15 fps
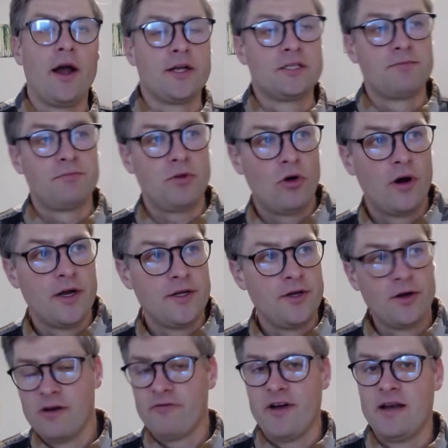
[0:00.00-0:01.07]
exploring,
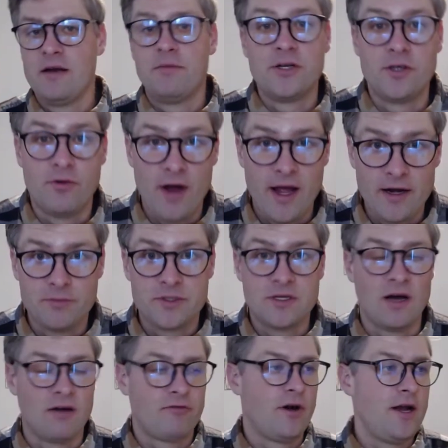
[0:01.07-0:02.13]
you're going to find a bunch of random
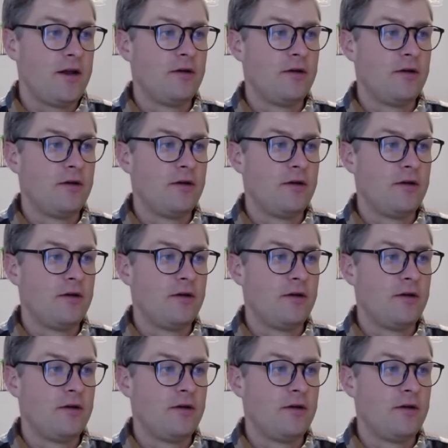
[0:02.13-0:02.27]
stuff, right?